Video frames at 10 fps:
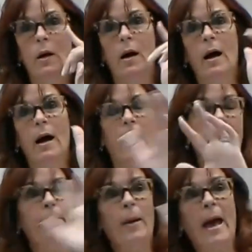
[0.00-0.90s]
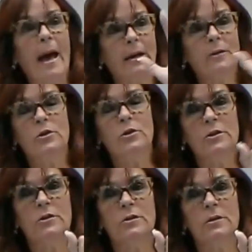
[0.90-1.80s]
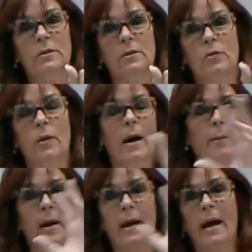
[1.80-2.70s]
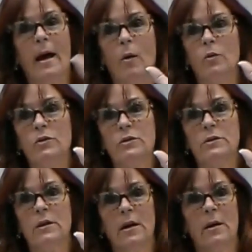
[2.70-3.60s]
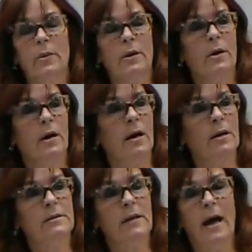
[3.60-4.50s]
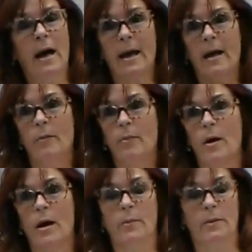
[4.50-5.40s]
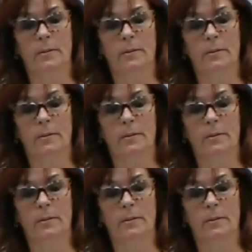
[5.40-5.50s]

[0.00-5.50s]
hide packages throughout my house because I have a problem.